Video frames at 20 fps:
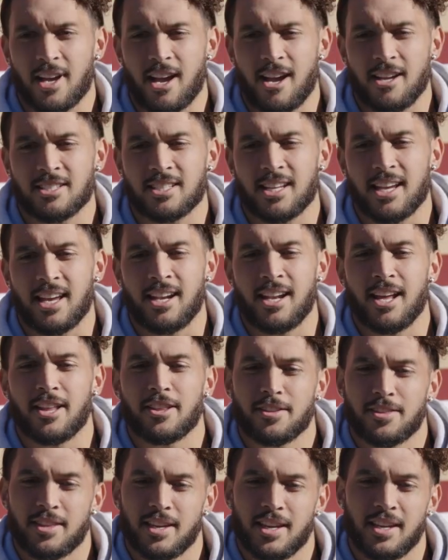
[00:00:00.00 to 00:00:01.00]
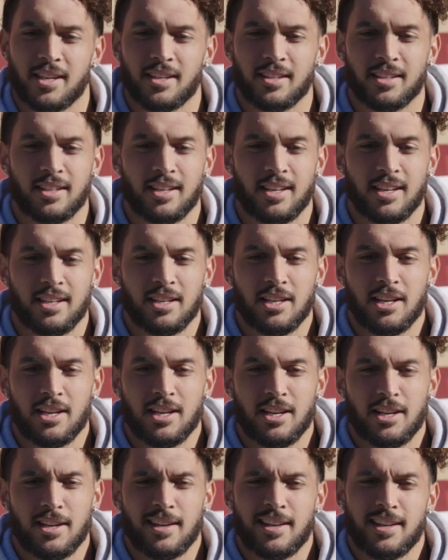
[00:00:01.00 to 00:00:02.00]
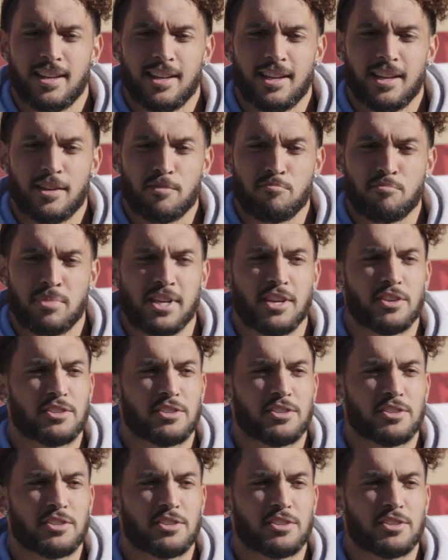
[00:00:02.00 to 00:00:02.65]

I'll say another thing, be